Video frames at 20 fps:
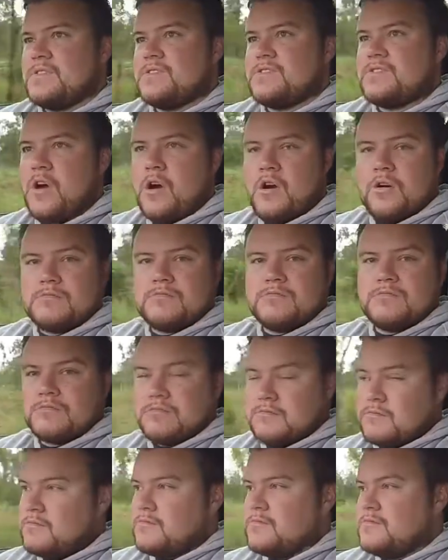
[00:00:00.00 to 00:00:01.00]
So,
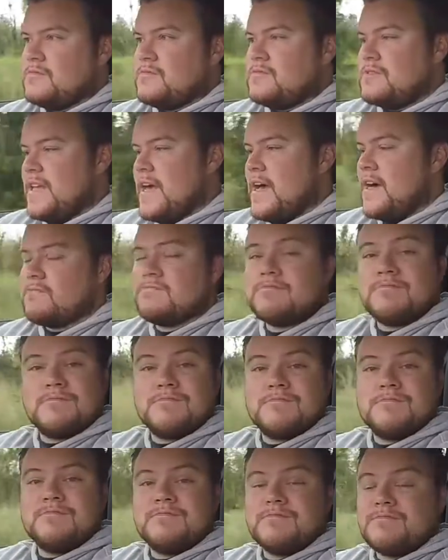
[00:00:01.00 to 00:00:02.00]
yeah,
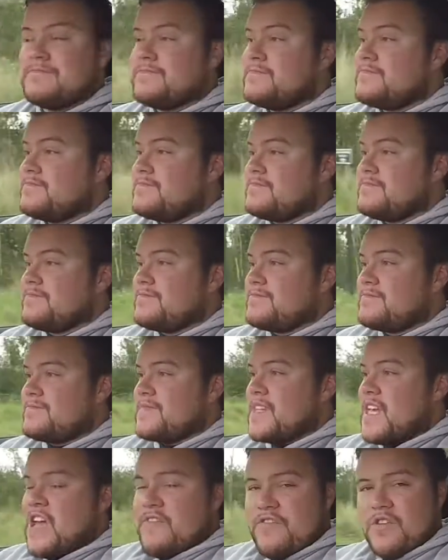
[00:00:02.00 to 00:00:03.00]

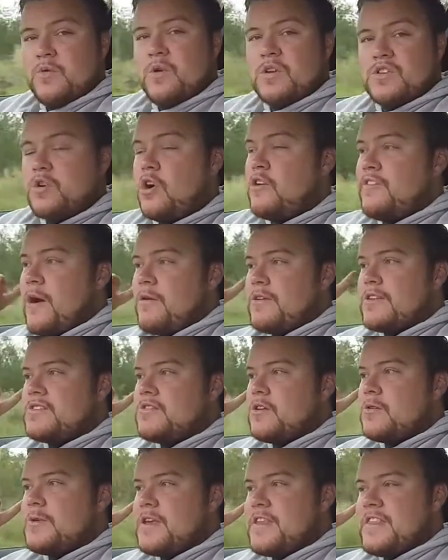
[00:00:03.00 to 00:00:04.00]
if it was off, I would
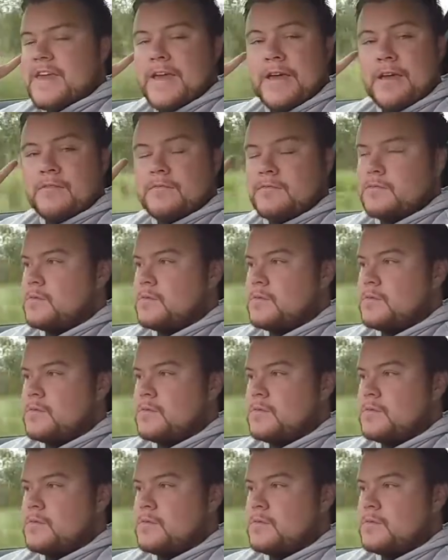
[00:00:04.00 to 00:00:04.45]
still be there,